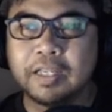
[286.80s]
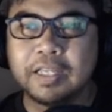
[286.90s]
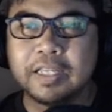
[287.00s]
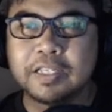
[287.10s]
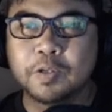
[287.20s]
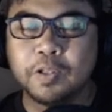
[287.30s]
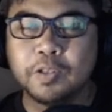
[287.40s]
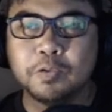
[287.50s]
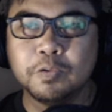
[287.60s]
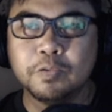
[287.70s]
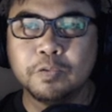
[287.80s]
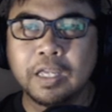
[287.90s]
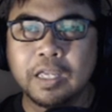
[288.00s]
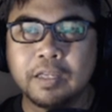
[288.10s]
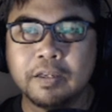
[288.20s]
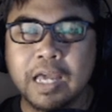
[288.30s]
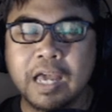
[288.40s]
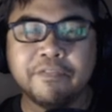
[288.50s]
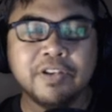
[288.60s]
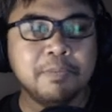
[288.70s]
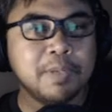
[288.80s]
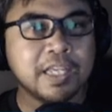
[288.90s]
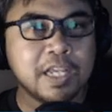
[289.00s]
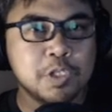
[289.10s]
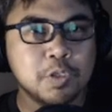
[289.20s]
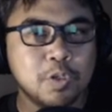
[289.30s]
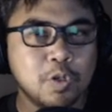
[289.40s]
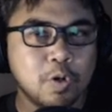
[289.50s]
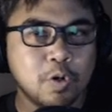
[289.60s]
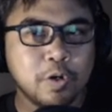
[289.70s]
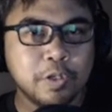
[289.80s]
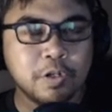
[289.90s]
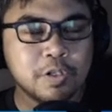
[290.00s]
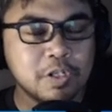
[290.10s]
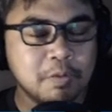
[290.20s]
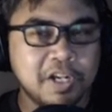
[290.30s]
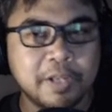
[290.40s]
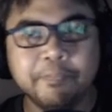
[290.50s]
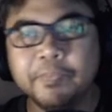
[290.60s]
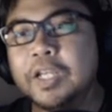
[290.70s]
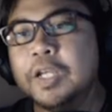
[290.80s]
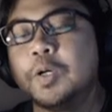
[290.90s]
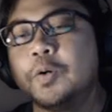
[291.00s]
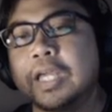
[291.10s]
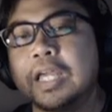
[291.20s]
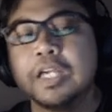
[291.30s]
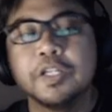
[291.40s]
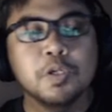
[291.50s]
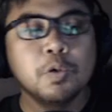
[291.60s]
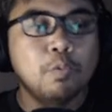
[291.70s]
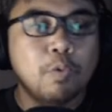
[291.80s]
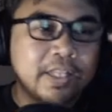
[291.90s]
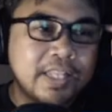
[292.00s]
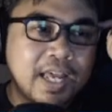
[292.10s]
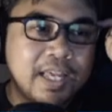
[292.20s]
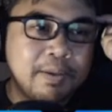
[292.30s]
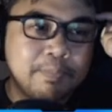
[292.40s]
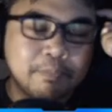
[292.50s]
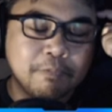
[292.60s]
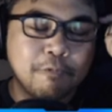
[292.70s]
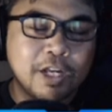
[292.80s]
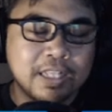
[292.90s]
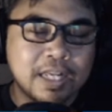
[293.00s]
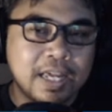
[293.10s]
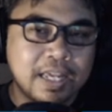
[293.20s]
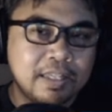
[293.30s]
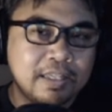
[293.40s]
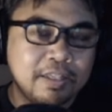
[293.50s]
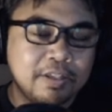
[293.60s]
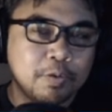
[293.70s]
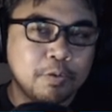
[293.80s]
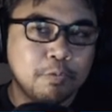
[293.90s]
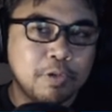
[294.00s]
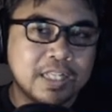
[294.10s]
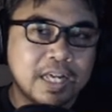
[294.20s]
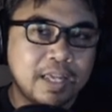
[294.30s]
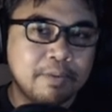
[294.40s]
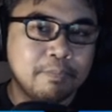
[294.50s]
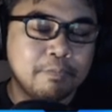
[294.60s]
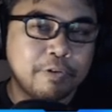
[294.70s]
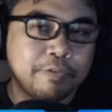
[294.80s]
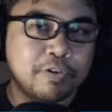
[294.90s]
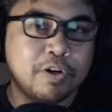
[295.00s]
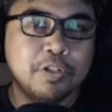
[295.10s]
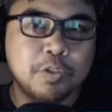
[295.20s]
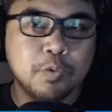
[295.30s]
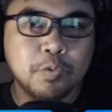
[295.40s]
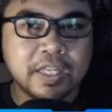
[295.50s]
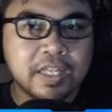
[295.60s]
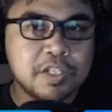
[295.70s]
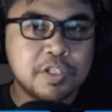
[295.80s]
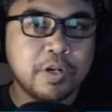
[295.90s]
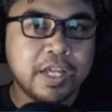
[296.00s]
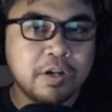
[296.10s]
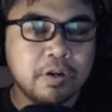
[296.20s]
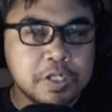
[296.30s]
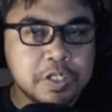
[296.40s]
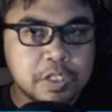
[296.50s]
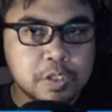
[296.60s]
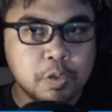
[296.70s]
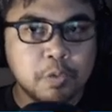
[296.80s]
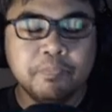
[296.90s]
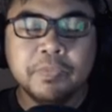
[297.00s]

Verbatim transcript: is going to have an implication on your summoning. Okay, so what I what I you know what I'm referring to is your energy. So